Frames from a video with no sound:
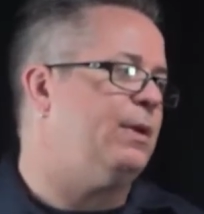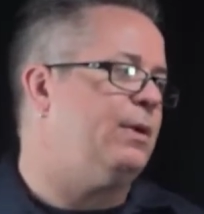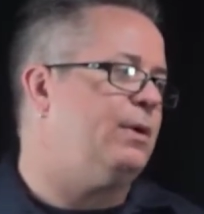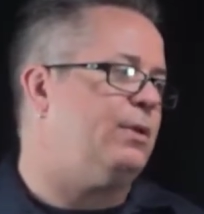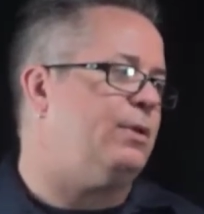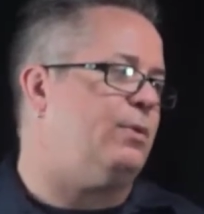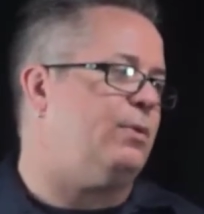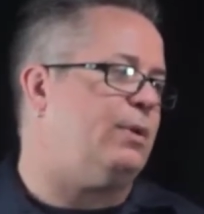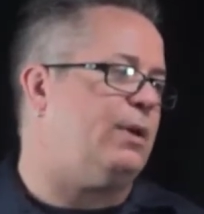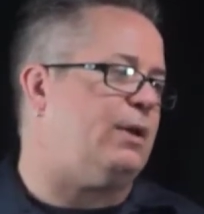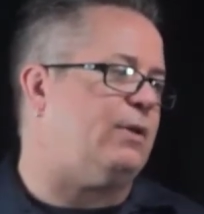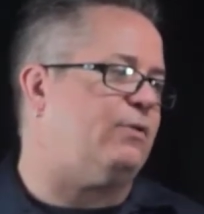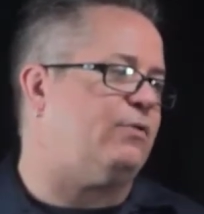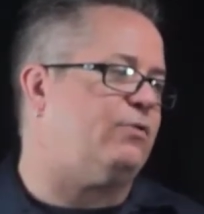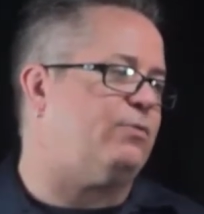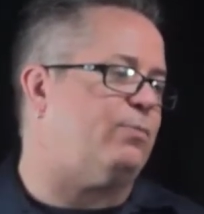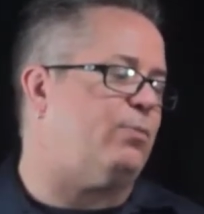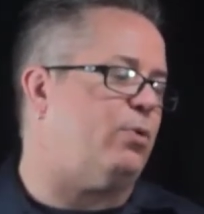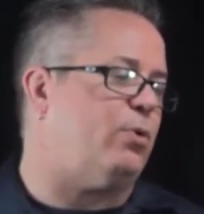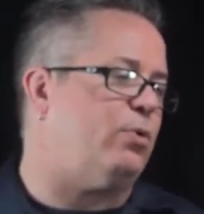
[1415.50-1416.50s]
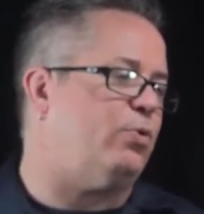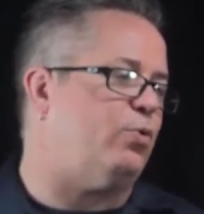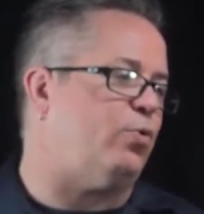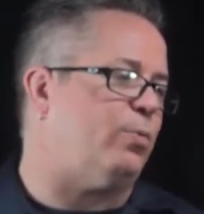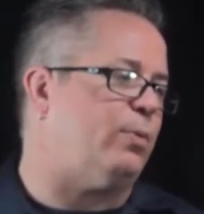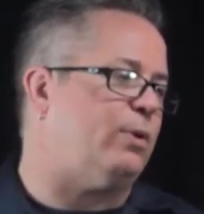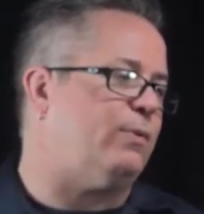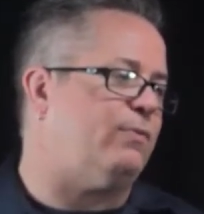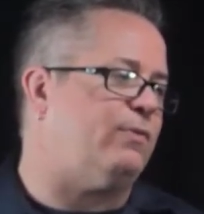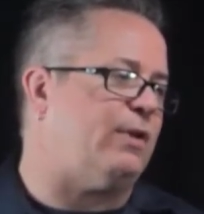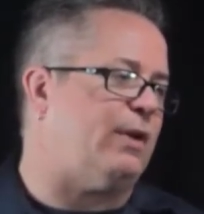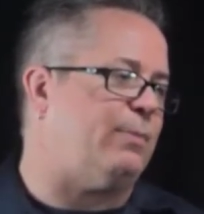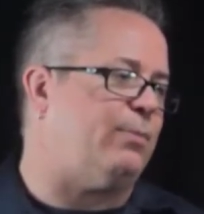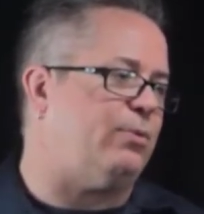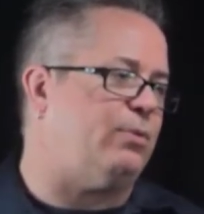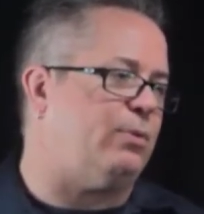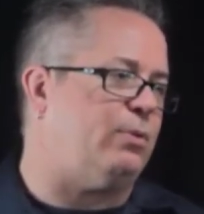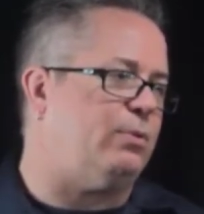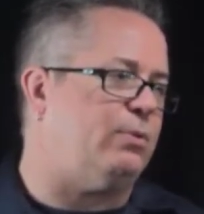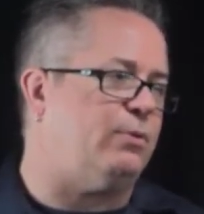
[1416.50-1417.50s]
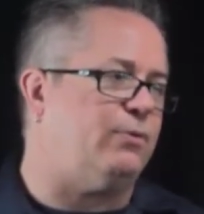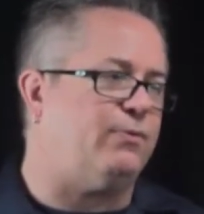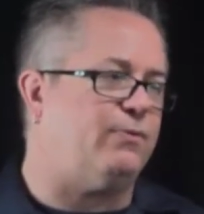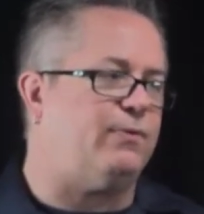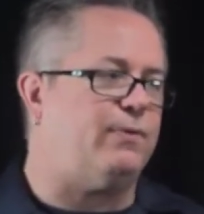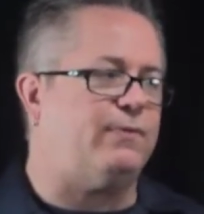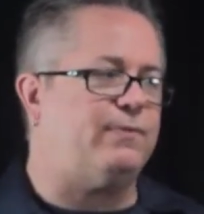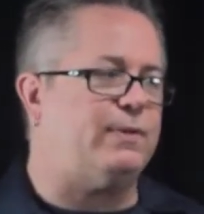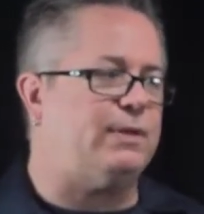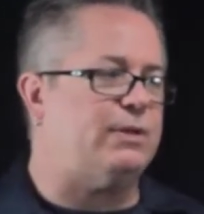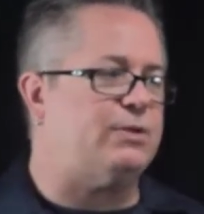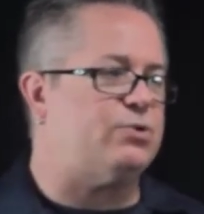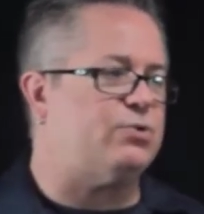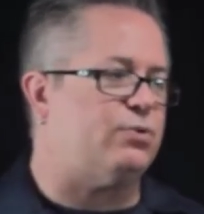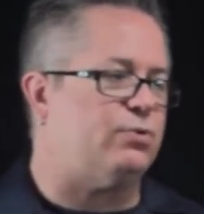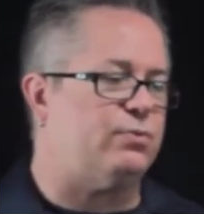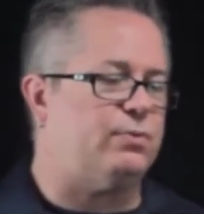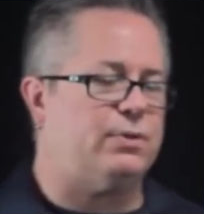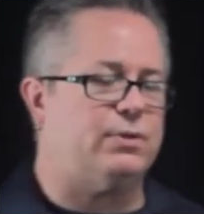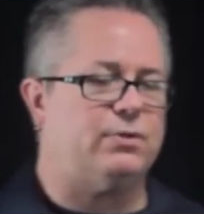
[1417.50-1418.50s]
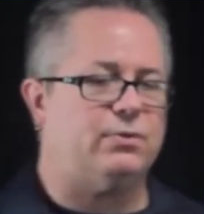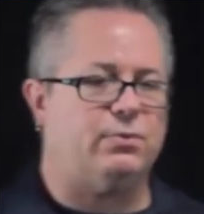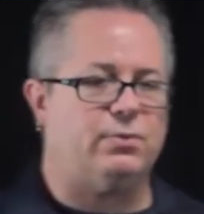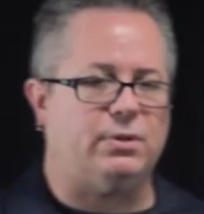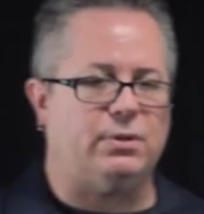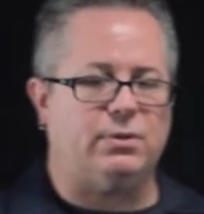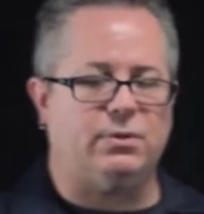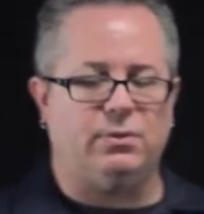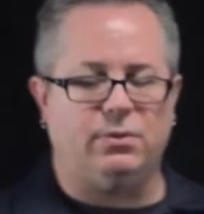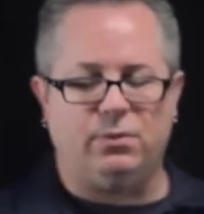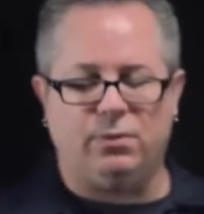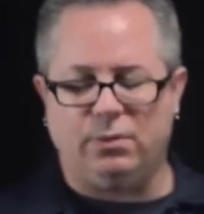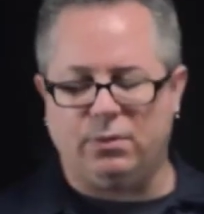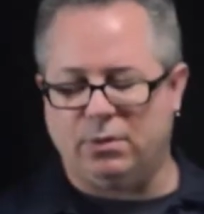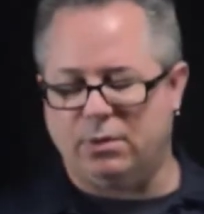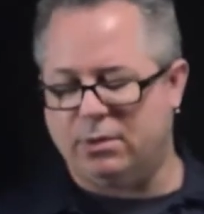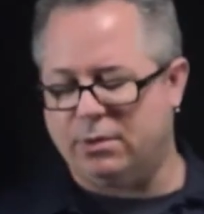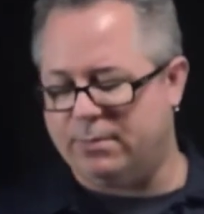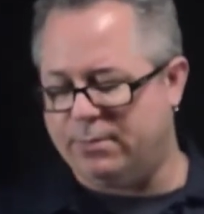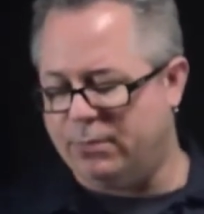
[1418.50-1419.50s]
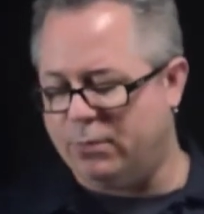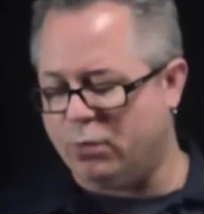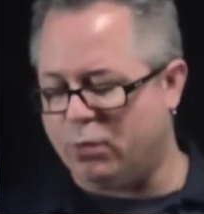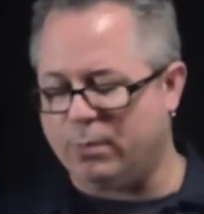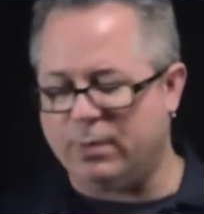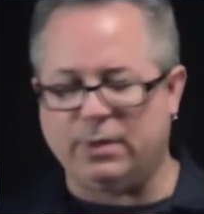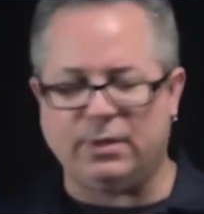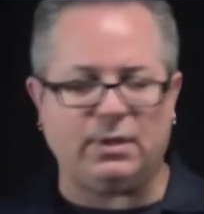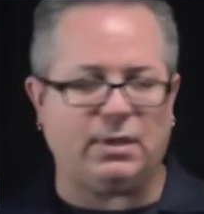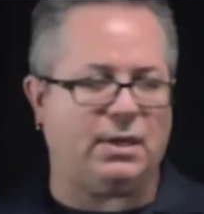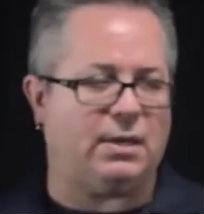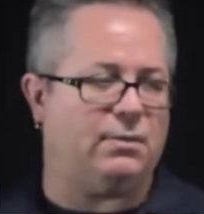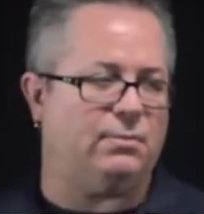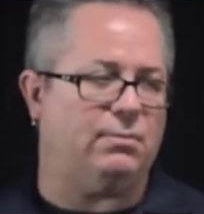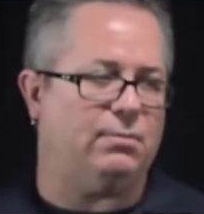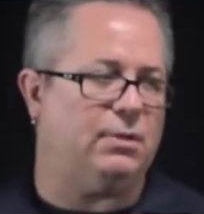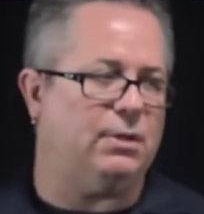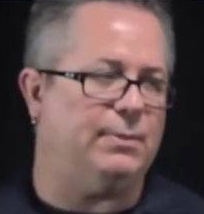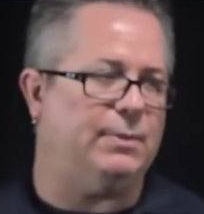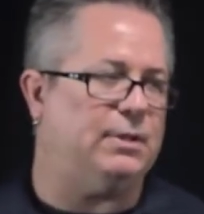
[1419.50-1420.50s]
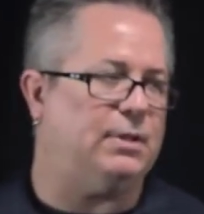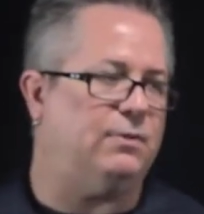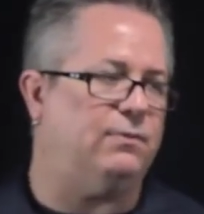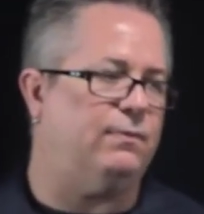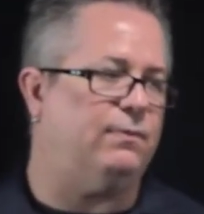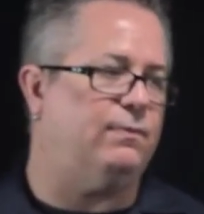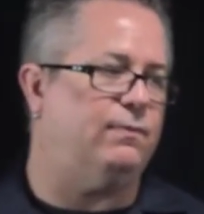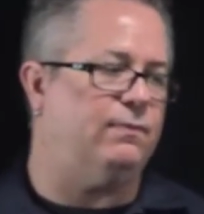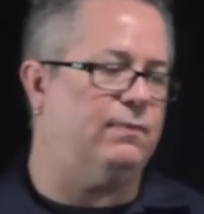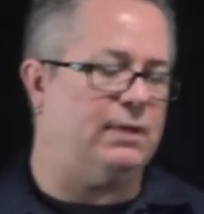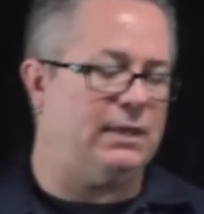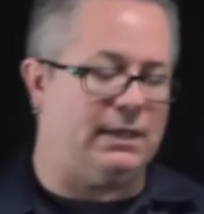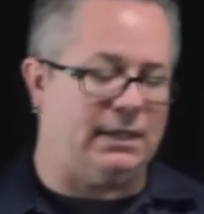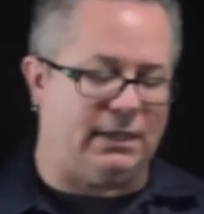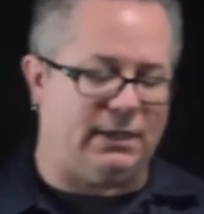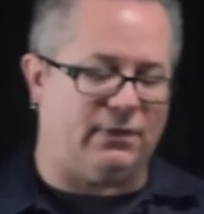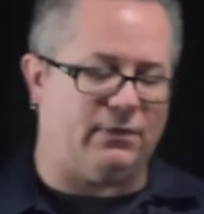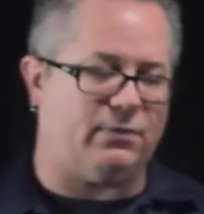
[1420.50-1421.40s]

They only had a small normative sample. They only used 50 children to really norm it, and it had limited validity.